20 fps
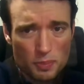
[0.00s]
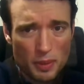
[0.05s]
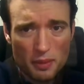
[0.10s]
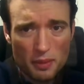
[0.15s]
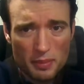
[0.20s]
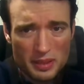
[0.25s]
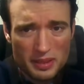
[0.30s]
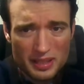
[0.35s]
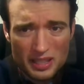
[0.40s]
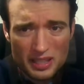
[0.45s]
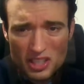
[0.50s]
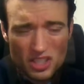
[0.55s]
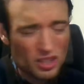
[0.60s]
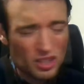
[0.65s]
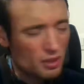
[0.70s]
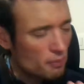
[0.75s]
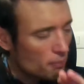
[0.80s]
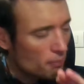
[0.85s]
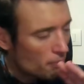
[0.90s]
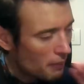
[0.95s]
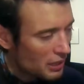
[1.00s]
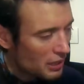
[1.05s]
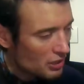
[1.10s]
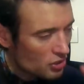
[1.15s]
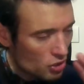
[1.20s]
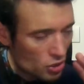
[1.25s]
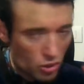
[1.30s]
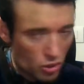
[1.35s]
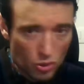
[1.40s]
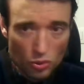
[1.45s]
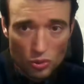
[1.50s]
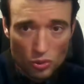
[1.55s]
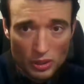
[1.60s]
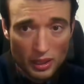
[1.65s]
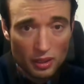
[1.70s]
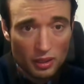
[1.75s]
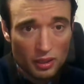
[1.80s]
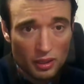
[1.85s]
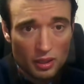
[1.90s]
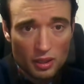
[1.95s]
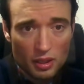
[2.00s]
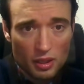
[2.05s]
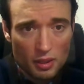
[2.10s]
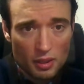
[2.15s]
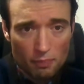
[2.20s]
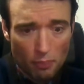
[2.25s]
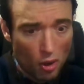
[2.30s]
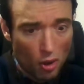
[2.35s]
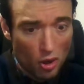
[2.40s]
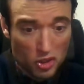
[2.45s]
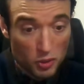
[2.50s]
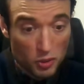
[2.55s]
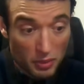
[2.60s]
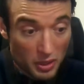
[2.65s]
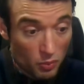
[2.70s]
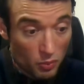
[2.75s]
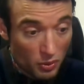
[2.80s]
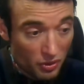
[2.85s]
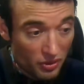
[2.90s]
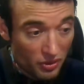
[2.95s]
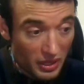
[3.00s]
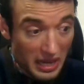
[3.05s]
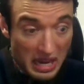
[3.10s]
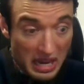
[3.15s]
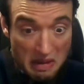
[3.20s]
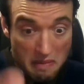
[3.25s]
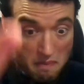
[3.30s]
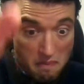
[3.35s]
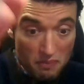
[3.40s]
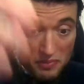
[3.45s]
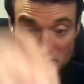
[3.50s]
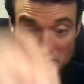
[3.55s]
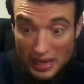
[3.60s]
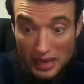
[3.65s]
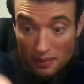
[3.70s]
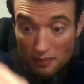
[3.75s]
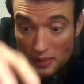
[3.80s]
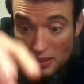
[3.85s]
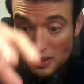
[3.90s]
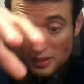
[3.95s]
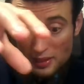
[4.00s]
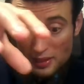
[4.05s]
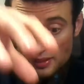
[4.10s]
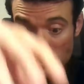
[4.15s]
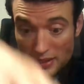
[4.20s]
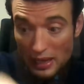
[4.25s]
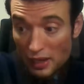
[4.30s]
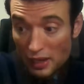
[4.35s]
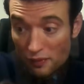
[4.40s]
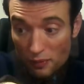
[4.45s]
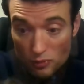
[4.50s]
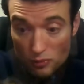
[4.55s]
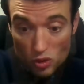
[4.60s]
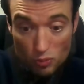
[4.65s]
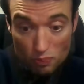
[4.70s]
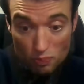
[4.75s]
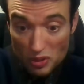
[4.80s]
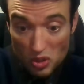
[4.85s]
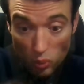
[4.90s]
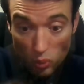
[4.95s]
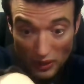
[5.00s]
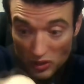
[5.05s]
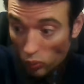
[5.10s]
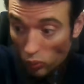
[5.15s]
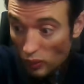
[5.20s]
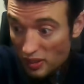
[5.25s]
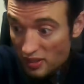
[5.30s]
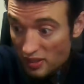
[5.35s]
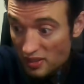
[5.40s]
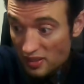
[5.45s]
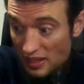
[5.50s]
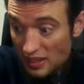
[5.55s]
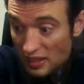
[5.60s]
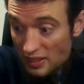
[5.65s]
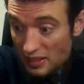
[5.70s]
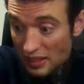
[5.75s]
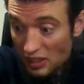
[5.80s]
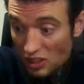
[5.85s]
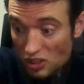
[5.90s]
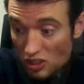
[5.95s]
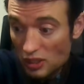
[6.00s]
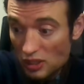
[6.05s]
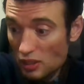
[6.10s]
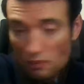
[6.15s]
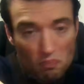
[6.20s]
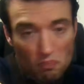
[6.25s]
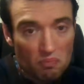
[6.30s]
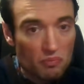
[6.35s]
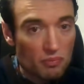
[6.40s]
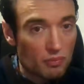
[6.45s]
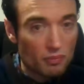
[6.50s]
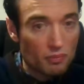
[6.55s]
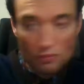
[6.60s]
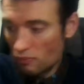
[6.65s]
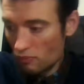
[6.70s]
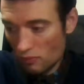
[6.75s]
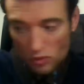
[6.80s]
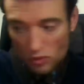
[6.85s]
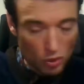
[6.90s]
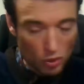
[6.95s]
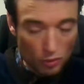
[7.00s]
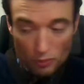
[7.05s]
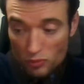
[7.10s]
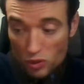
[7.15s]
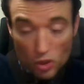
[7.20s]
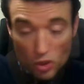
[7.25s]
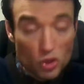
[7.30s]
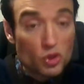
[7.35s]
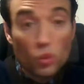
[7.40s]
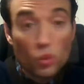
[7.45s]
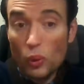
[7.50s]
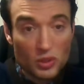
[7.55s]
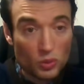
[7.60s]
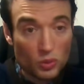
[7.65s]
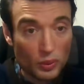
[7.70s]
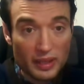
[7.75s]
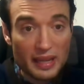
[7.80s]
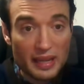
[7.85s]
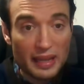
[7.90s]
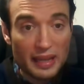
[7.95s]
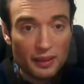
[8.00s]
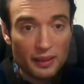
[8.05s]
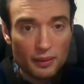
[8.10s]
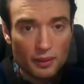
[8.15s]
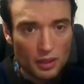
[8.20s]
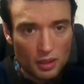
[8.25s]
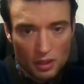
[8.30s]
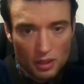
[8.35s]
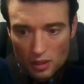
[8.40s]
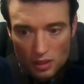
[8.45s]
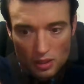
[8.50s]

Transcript: experimentation much sooner, possibly within, say, starting from between 26 next year to, to 2028.